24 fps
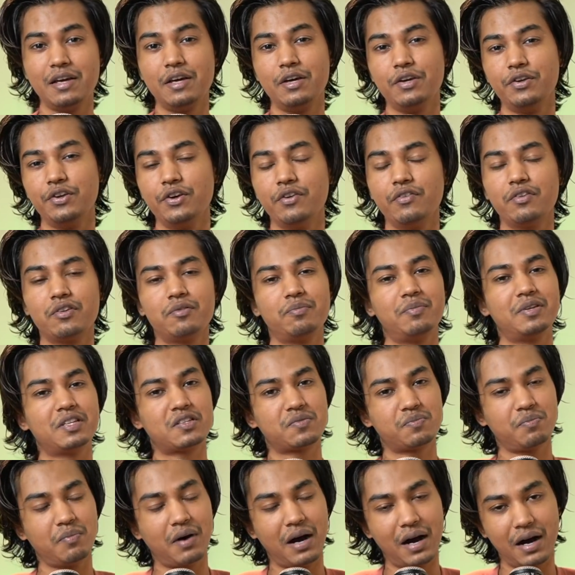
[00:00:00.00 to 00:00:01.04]
You would be
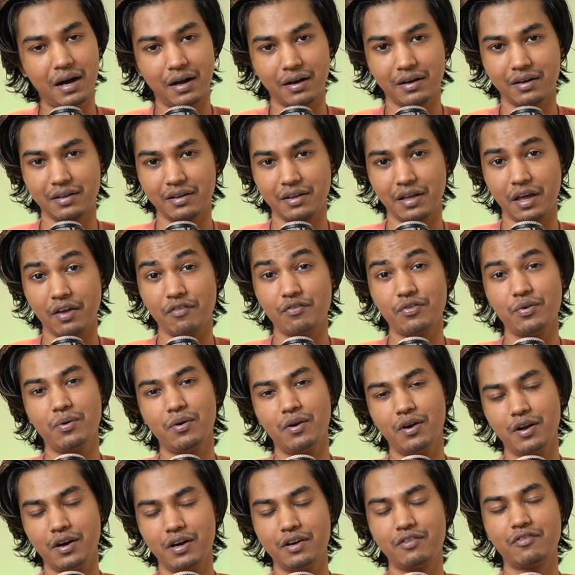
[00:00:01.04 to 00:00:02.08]
smart if you
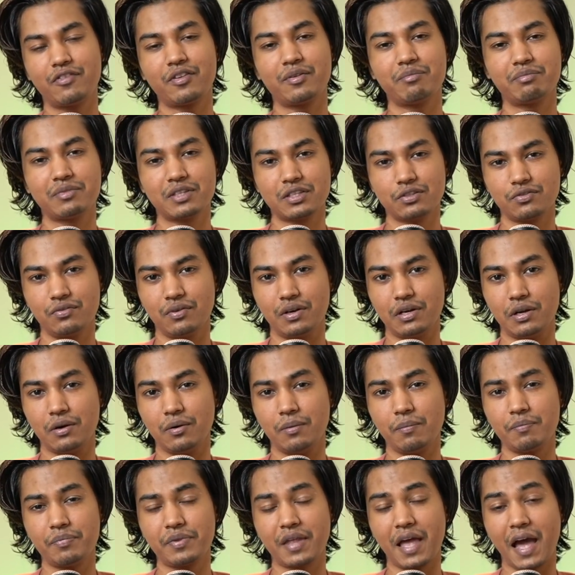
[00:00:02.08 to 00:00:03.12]
learn from this
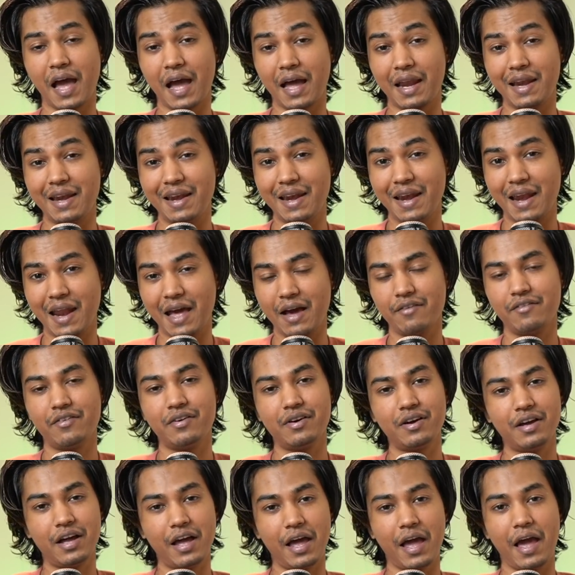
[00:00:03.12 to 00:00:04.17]
video and
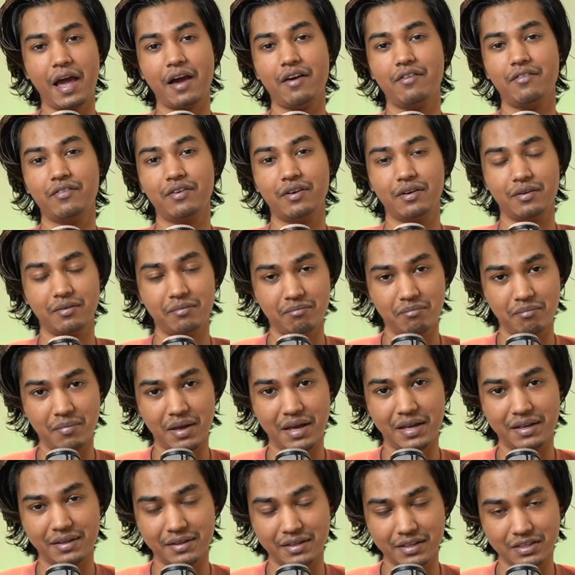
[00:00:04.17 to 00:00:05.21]
never ever
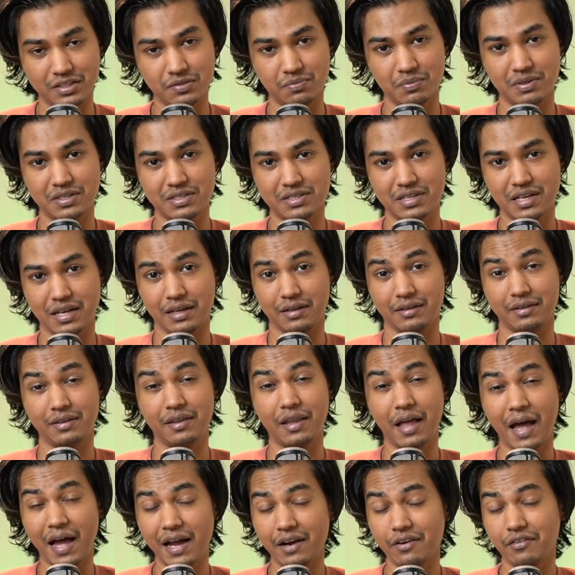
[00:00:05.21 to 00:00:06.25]
made this mistake.
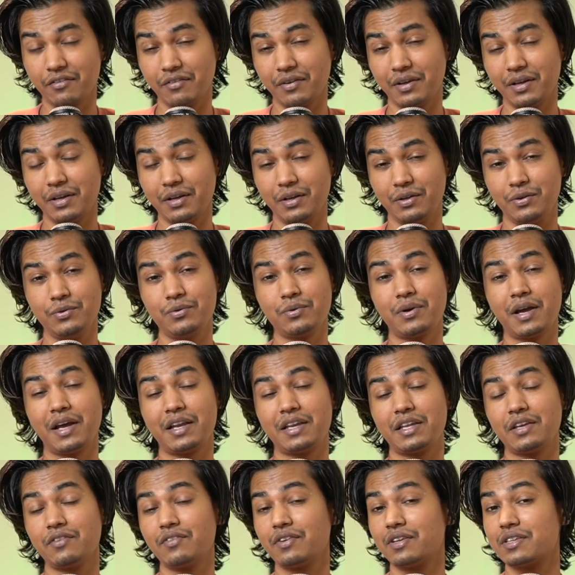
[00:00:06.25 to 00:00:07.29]
That way you can
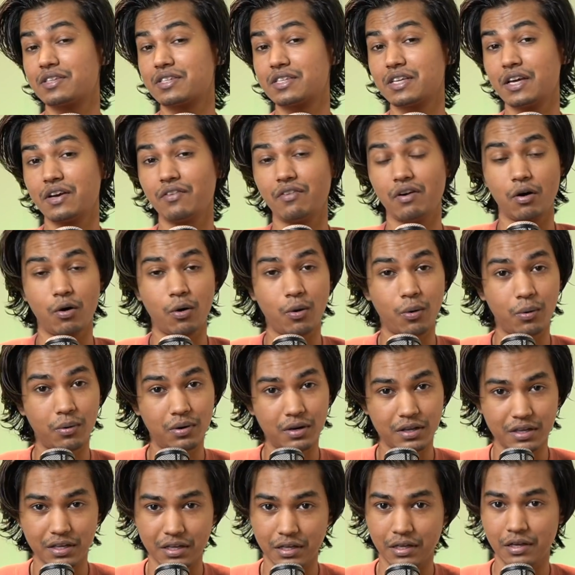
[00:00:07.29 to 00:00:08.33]
even save a whole
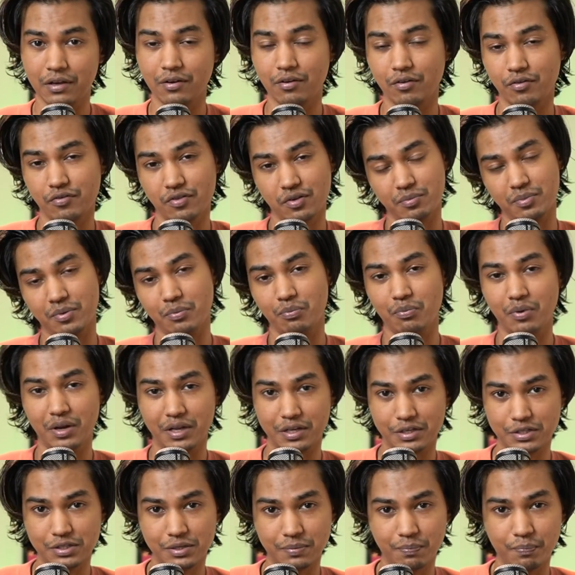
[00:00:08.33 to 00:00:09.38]
year of your
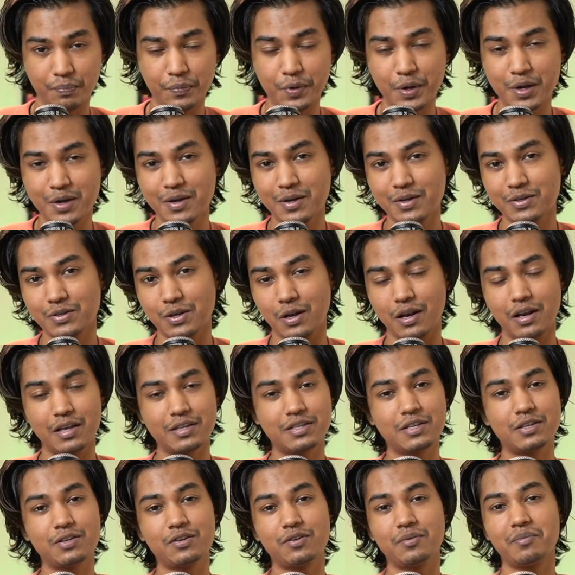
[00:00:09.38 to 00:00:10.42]
preparation. So
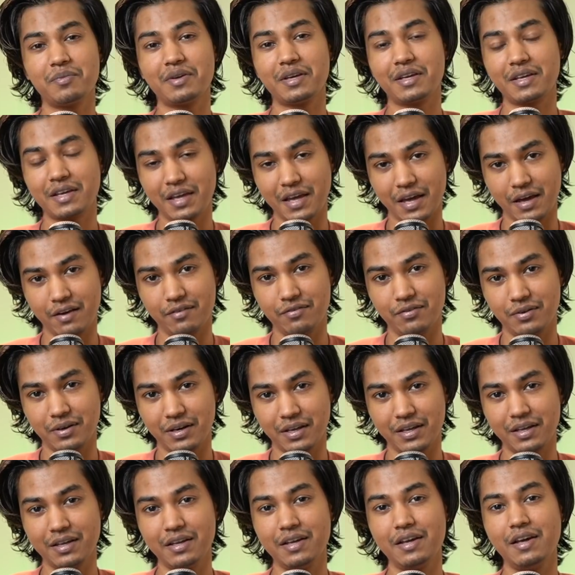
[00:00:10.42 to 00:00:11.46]
listen to me
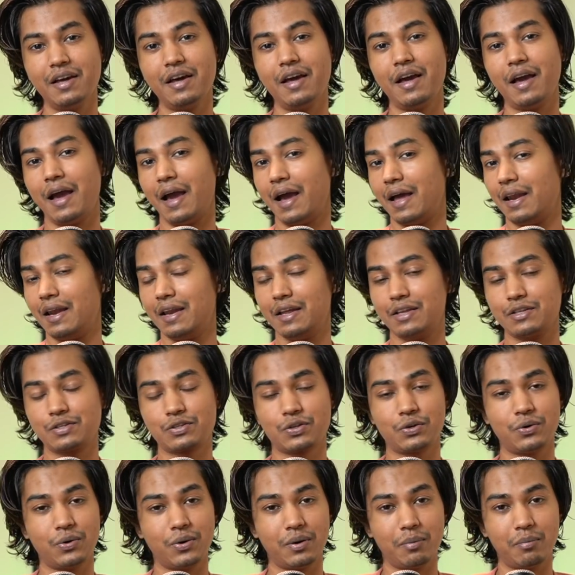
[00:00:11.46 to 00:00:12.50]
carefully and let's
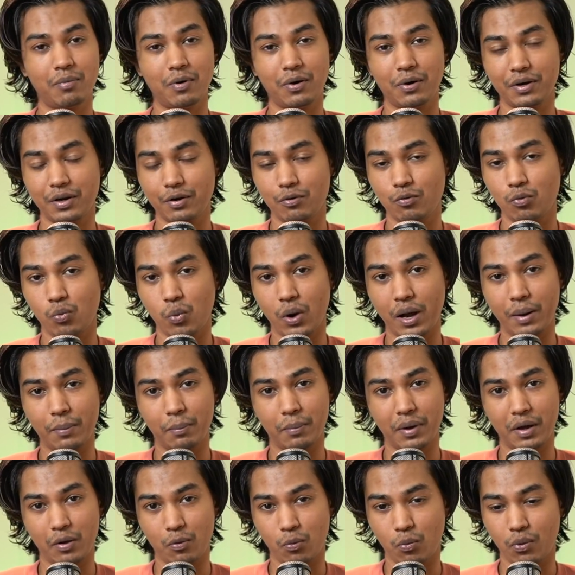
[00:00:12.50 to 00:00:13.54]
go about it one
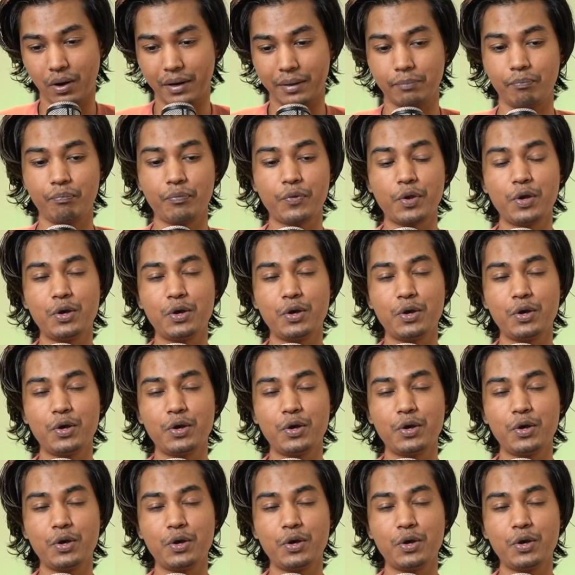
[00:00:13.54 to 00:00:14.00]
by one.